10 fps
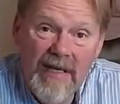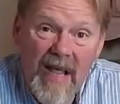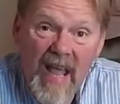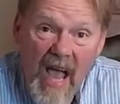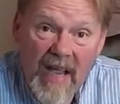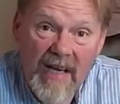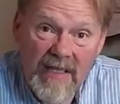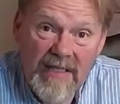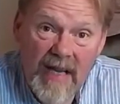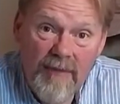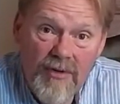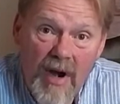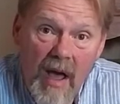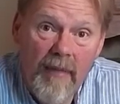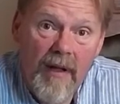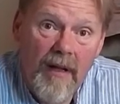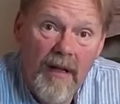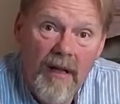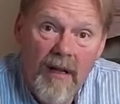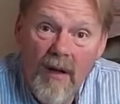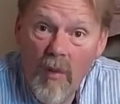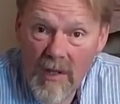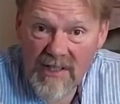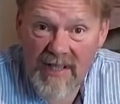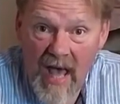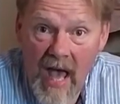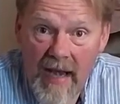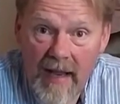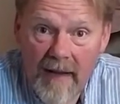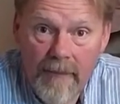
"Diagonal steam trap, what's that?"